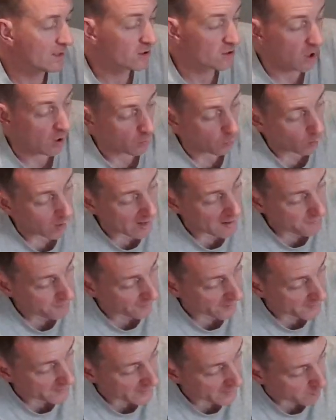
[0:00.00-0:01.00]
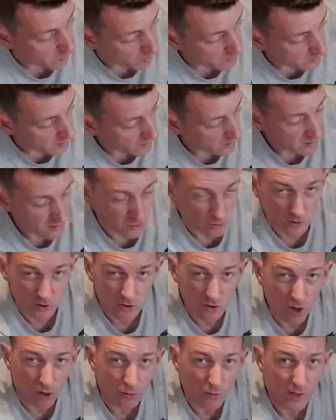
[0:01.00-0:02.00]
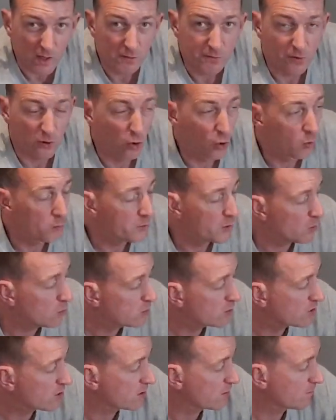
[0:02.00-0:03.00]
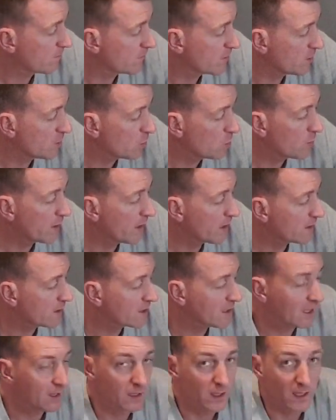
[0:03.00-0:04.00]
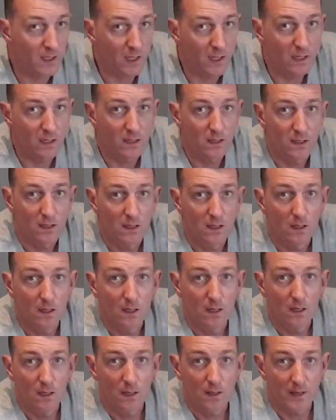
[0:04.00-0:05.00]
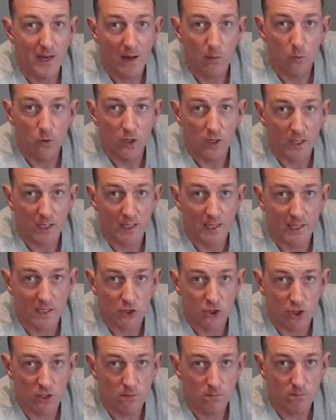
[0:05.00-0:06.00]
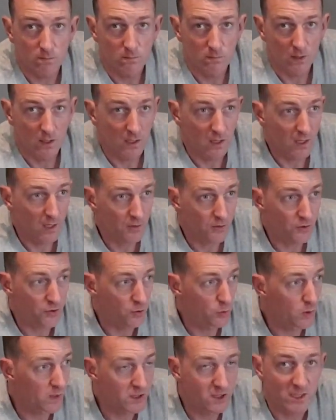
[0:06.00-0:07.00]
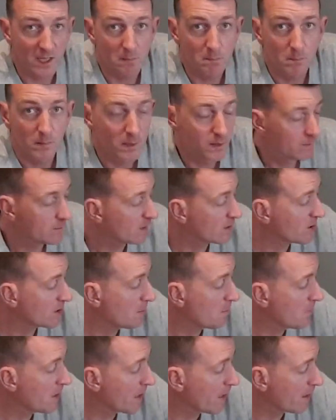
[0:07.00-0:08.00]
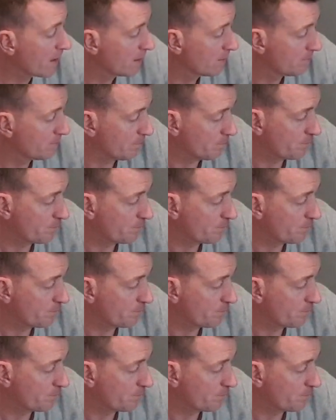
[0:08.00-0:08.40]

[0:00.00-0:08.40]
not Wi-Fi enabled, so it's not really for home use. You do need a cellular network connection through a SIM deal.